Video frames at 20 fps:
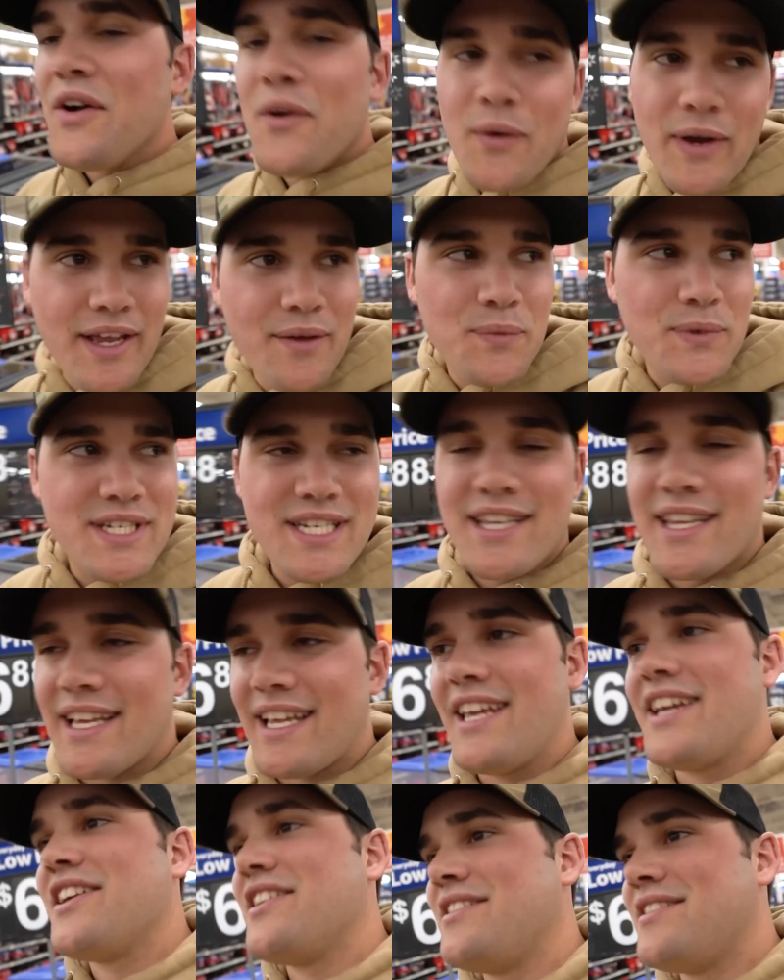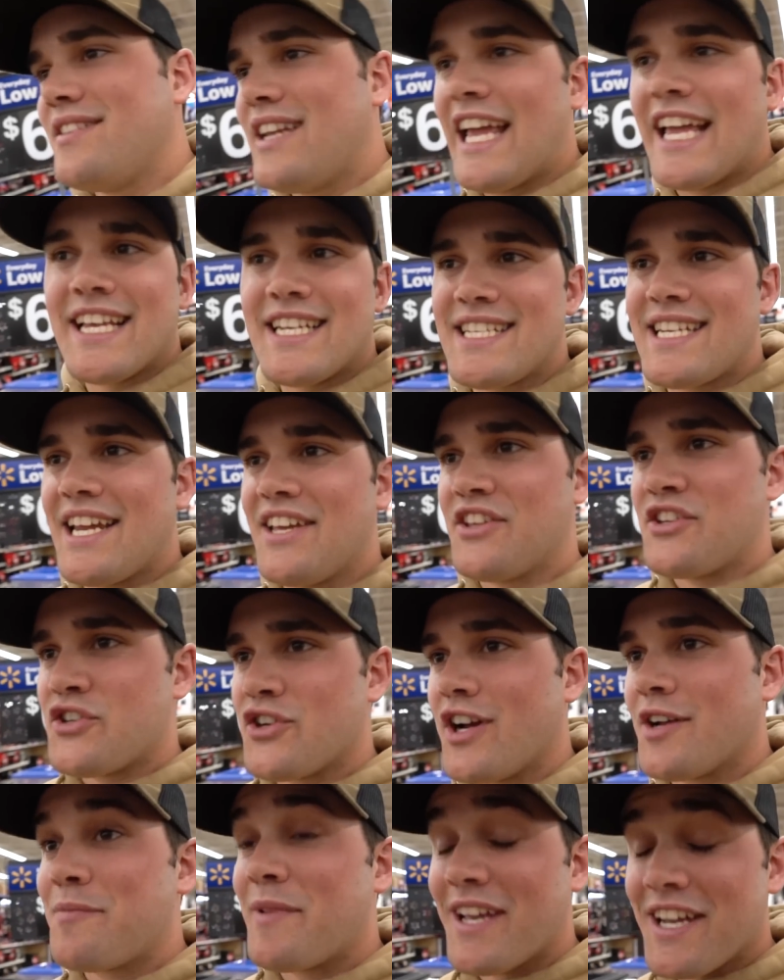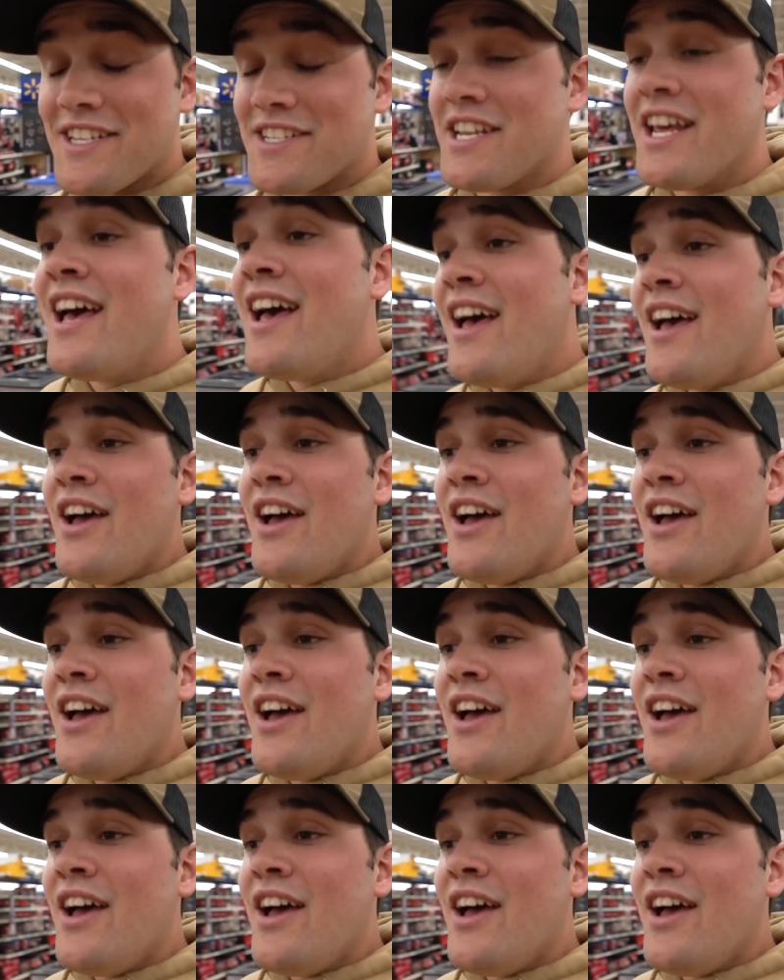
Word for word: We we said that he could he could stay in the truck because